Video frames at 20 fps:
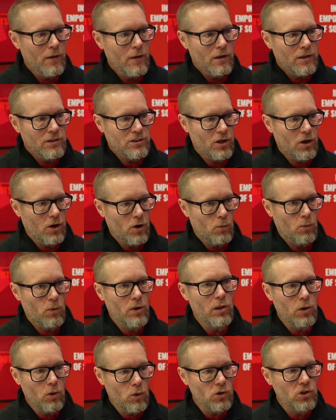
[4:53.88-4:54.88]
So
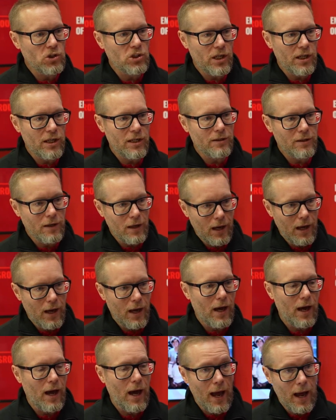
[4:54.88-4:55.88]
we're launching,
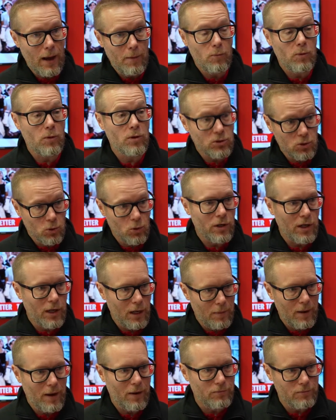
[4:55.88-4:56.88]
and we're talking
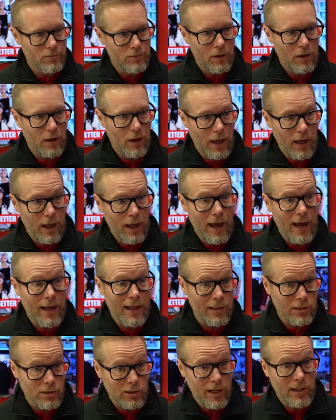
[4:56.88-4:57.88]
about
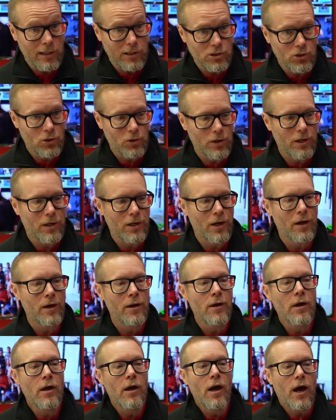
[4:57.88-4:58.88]
Elektronica,
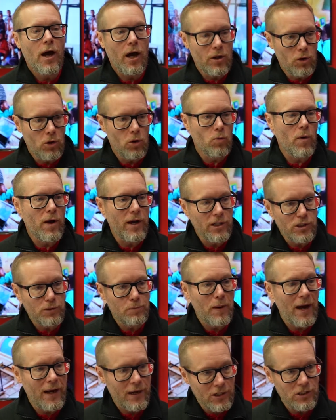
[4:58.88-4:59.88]
a new range of
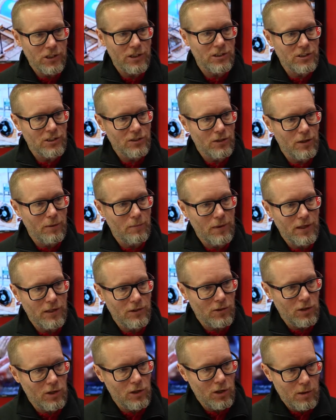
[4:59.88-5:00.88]
packages that
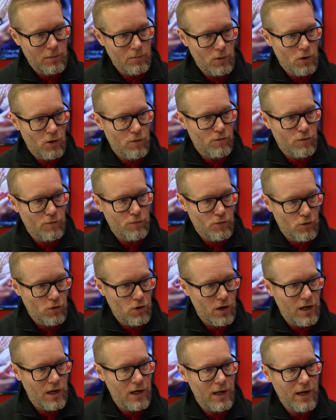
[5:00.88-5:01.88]
mean that you can move from free